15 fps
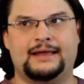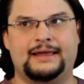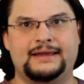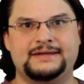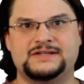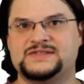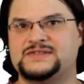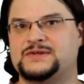
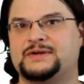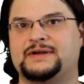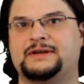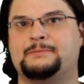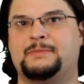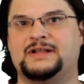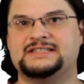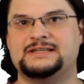I just
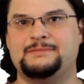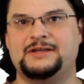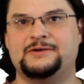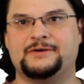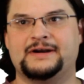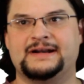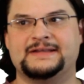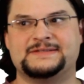took out a
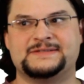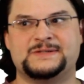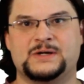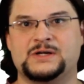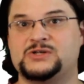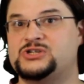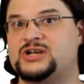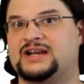multimeter and
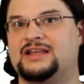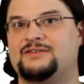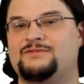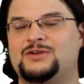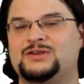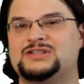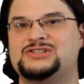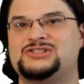started
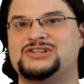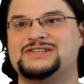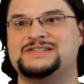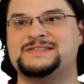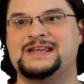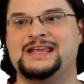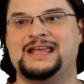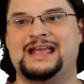checking
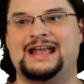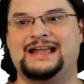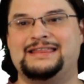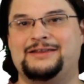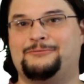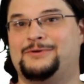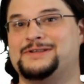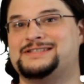voltages,
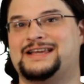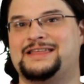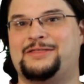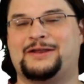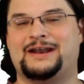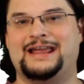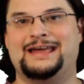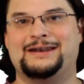and then once
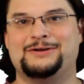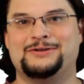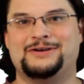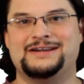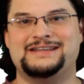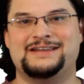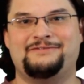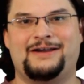I thought I had a
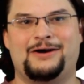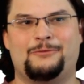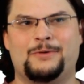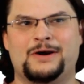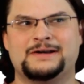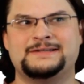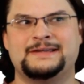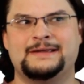good idea of
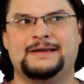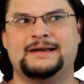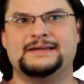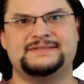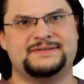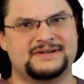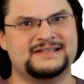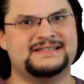how it worked,
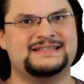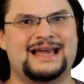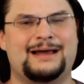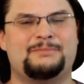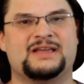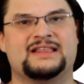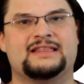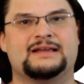I started
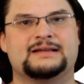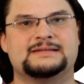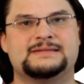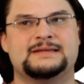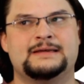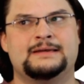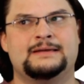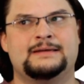zapping
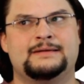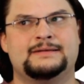things.